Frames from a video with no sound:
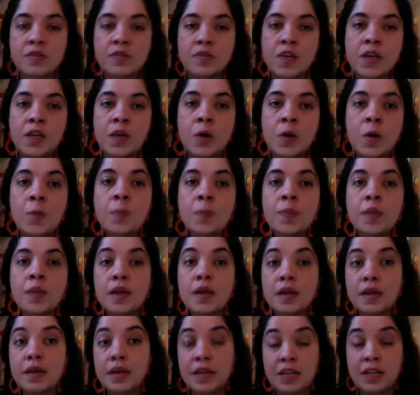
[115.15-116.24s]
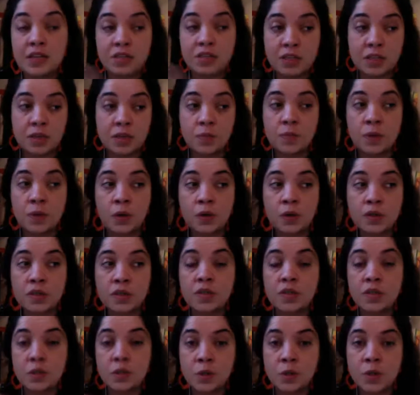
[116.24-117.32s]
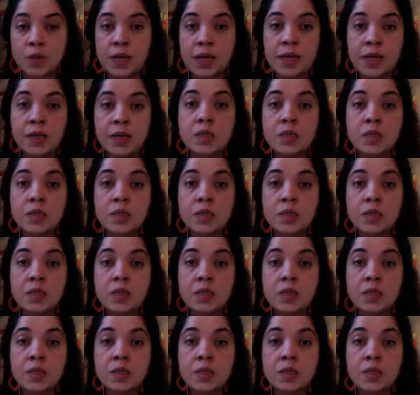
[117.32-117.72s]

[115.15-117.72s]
video that I didn't post until today.